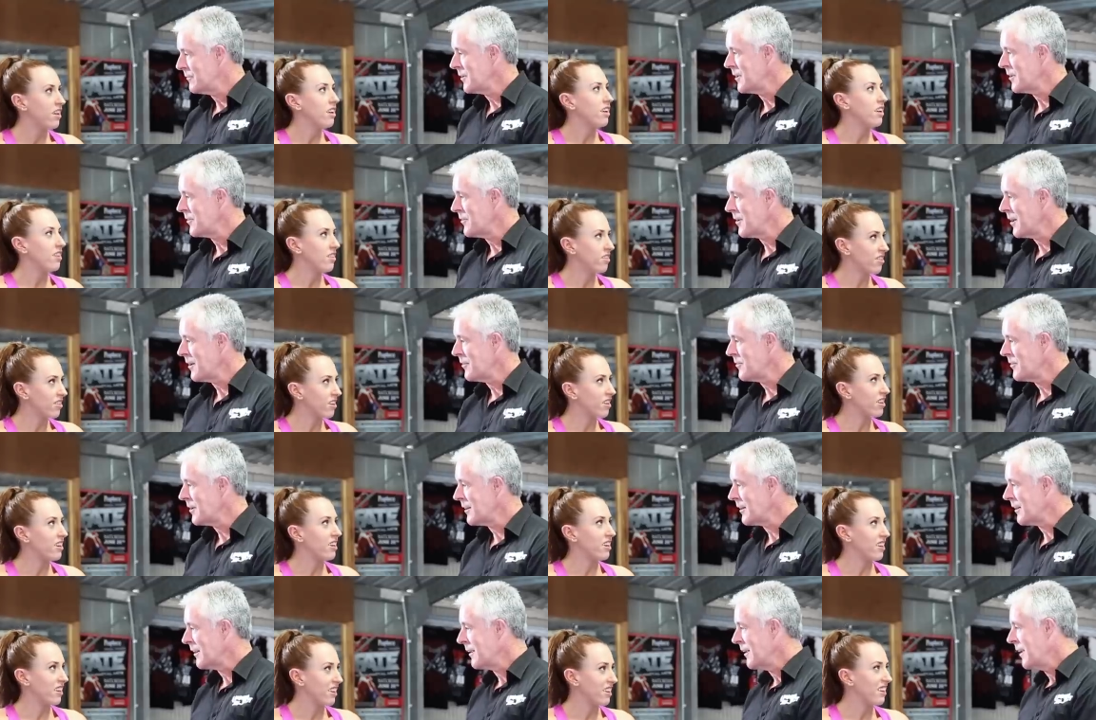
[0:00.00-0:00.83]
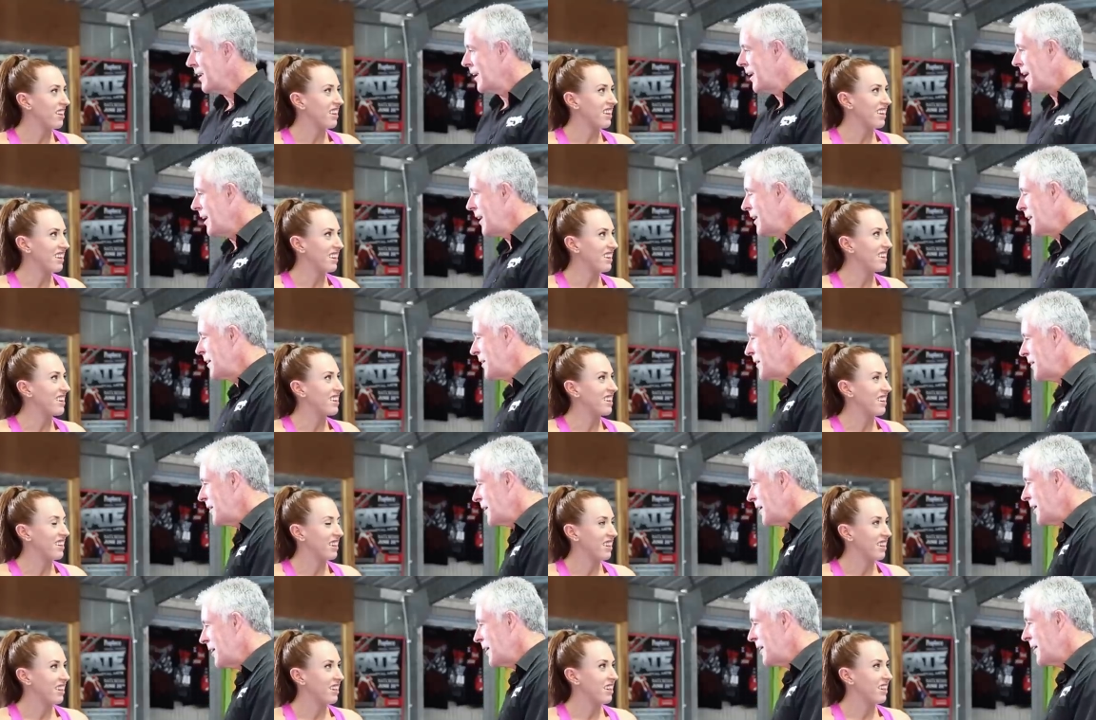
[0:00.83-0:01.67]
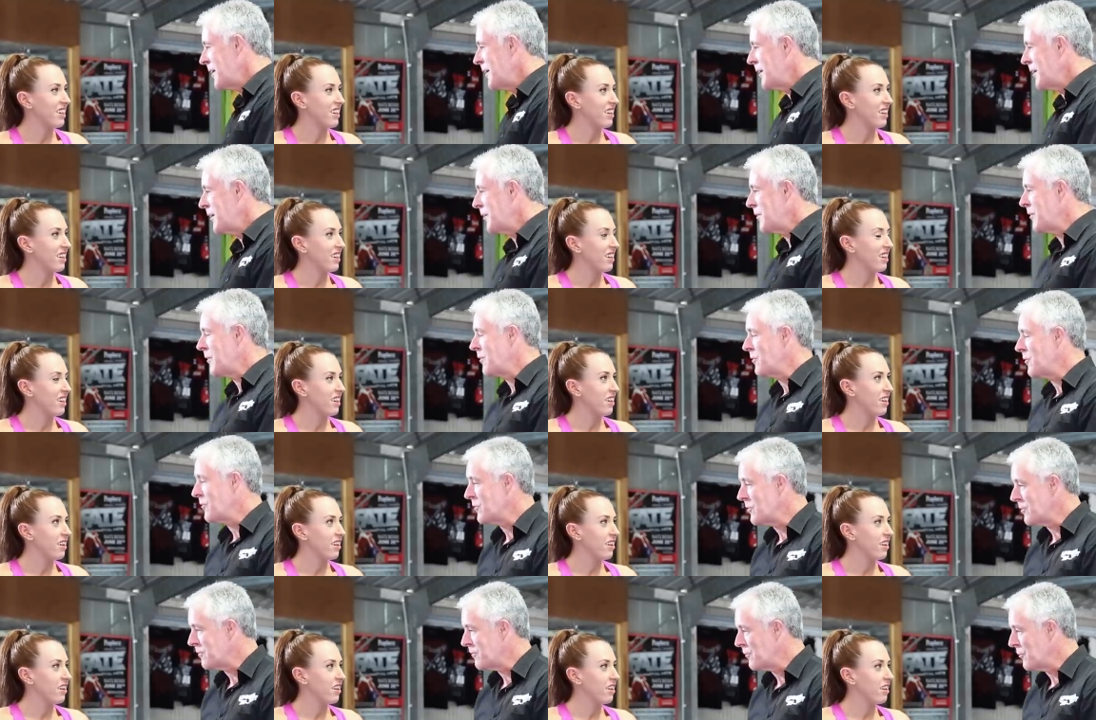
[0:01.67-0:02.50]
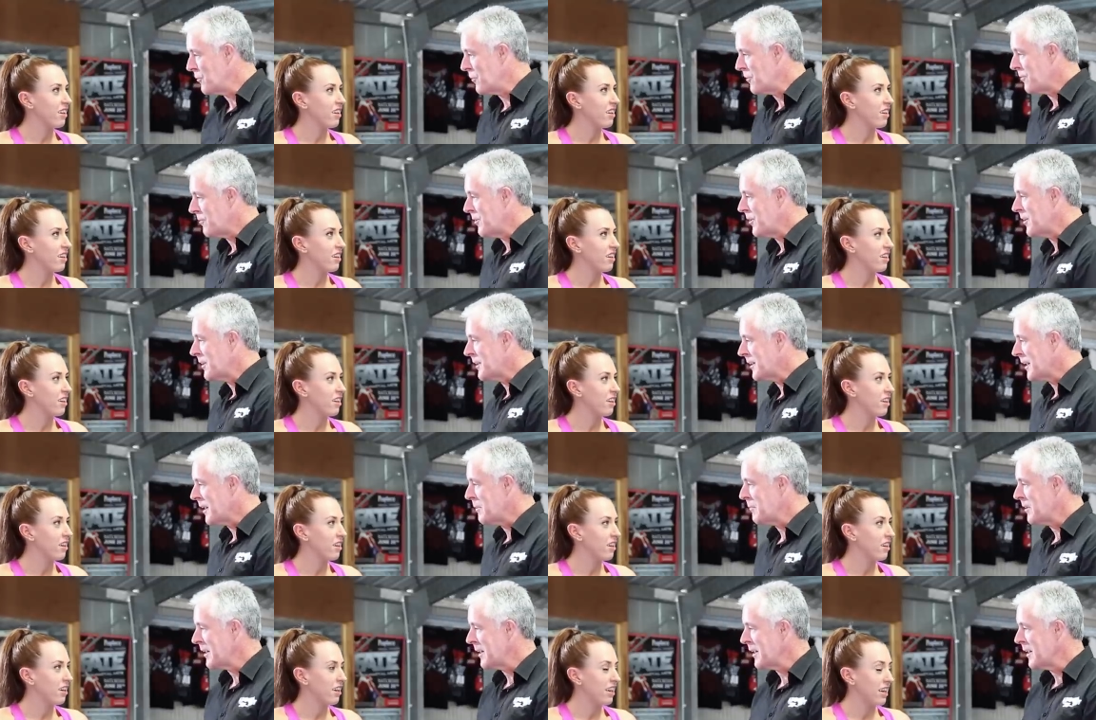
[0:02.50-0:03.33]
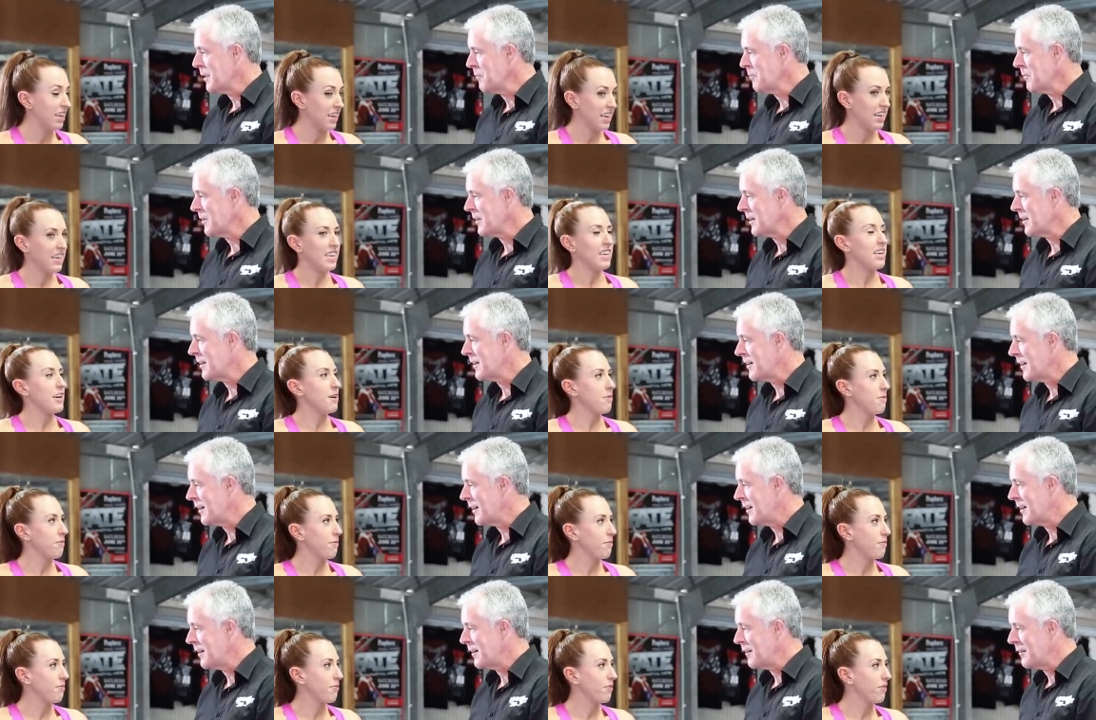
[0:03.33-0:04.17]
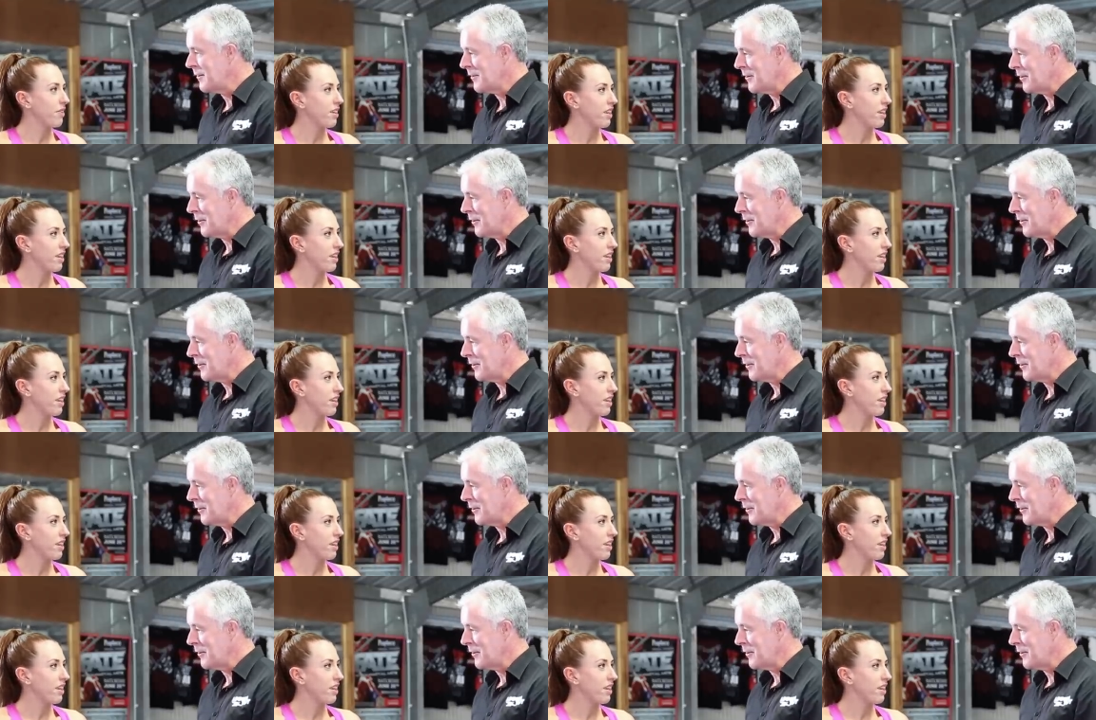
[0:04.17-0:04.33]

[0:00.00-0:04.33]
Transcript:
Speaker 1: Fantastic. So, yeah. And uh, this is your fourth fight coming up, and uh,